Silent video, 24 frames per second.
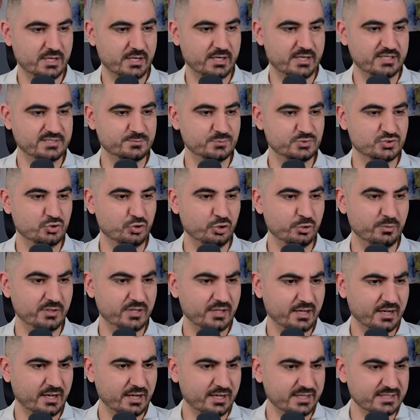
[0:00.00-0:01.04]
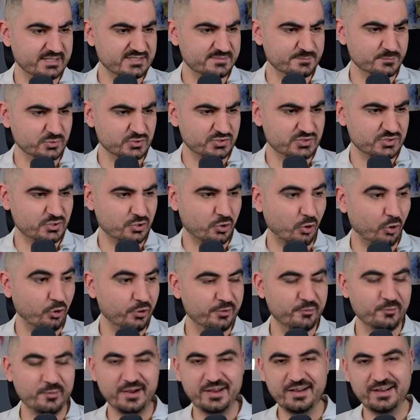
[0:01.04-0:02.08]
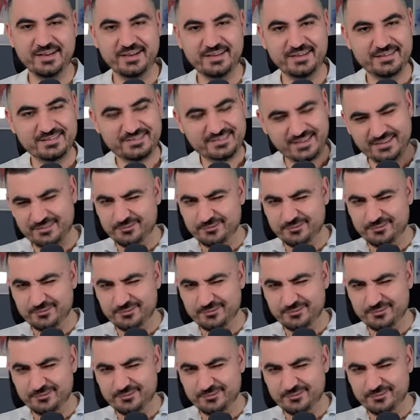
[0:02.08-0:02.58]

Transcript: Rasmus Højlund. Rasmus Højlund!